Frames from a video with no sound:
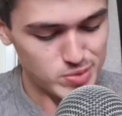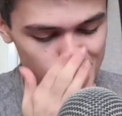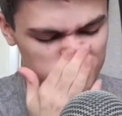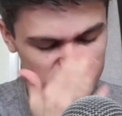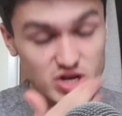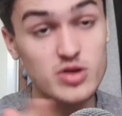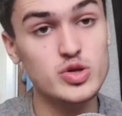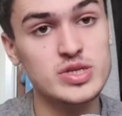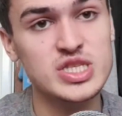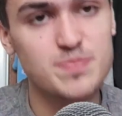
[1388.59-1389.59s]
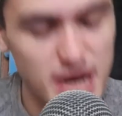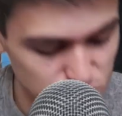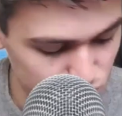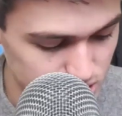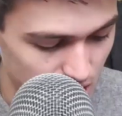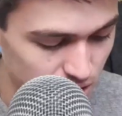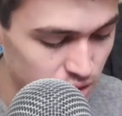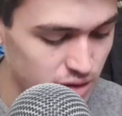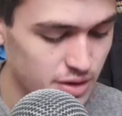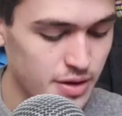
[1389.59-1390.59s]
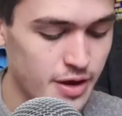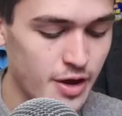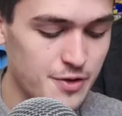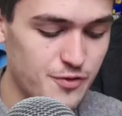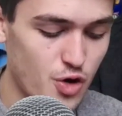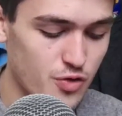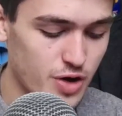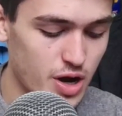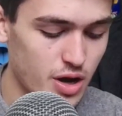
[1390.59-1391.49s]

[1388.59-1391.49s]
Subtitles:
I'm just going to inspect your tongue for